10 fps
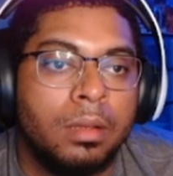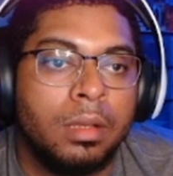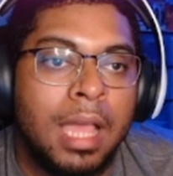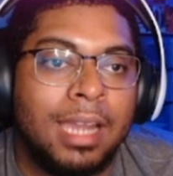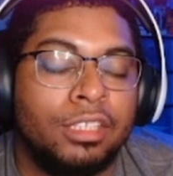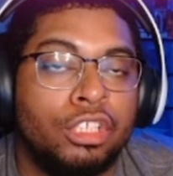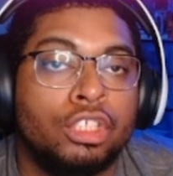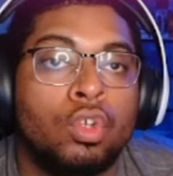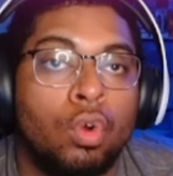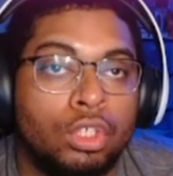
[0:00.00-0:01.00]
kind of
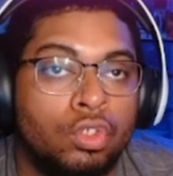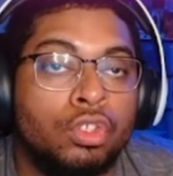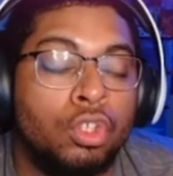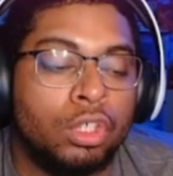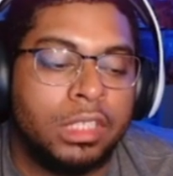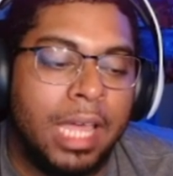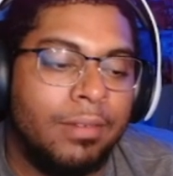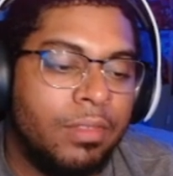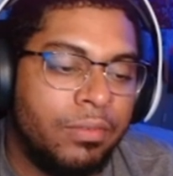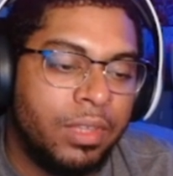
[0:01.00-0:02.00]
discourse on your side
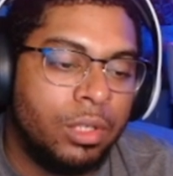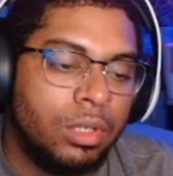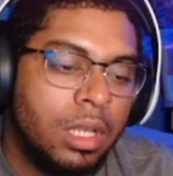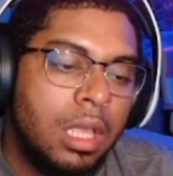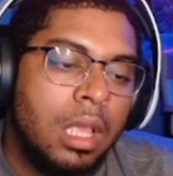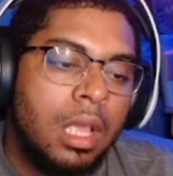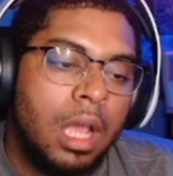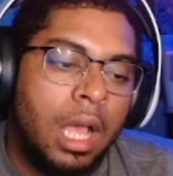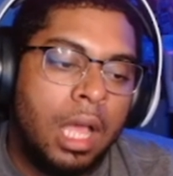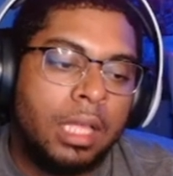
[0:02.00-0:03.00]
of the field.
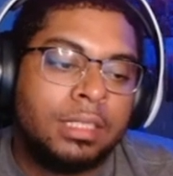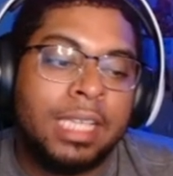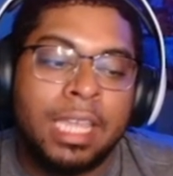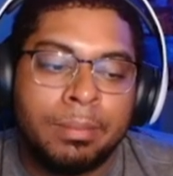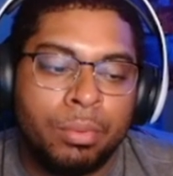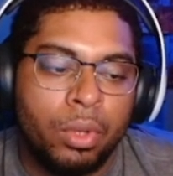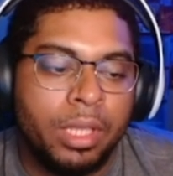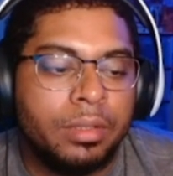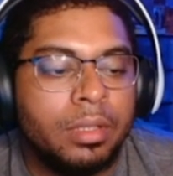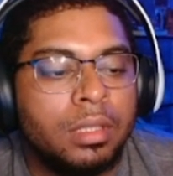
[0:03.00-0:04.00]
Second
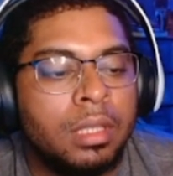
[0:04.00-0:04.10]
point, the